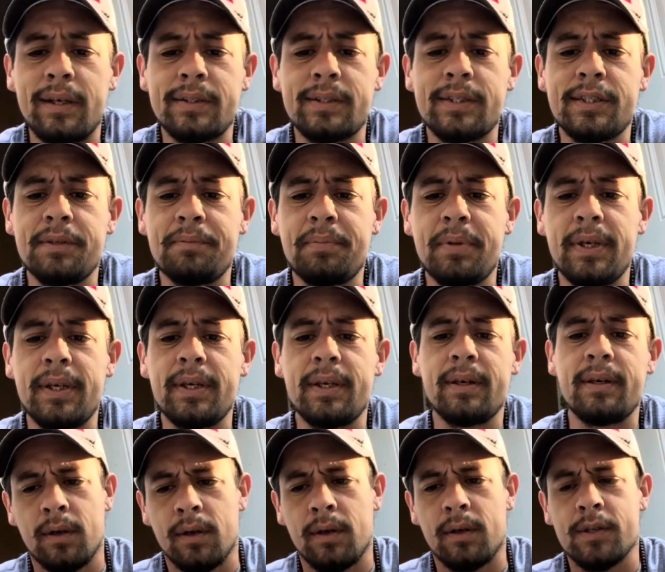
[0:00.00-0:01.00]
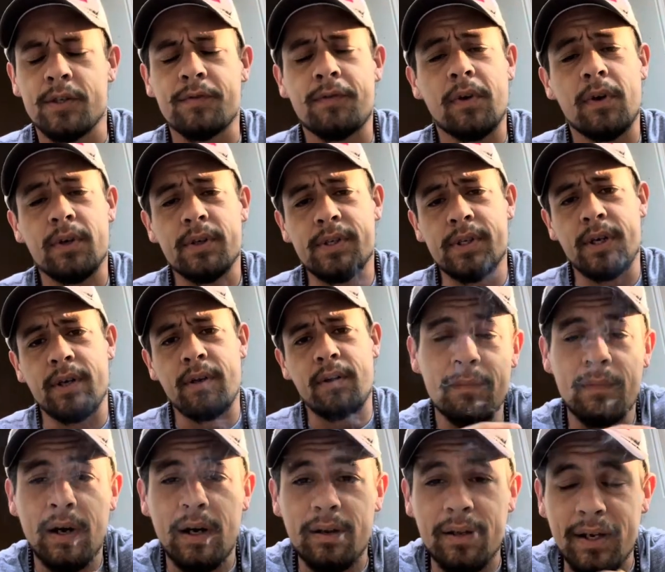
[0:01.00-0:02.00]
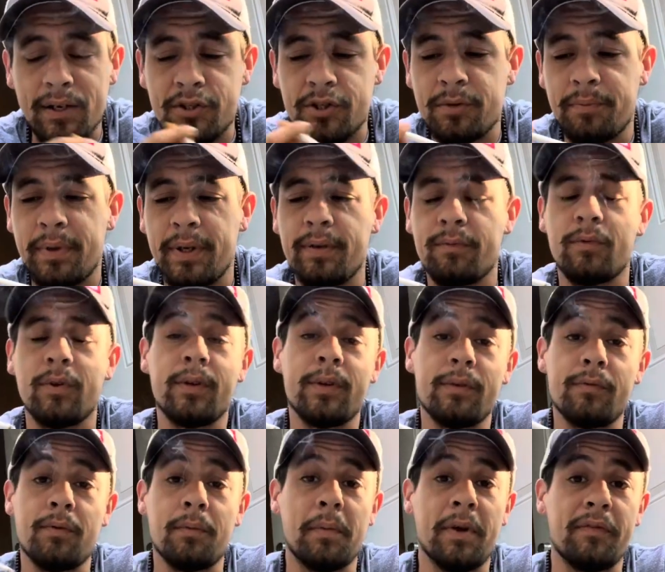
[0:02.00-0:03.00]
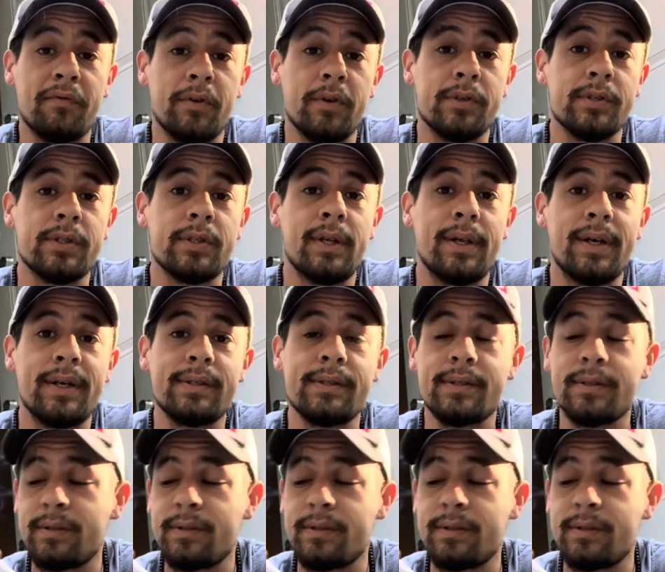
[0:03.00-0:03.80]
CP. As far as I know, I'll actually be enrolling for my first class.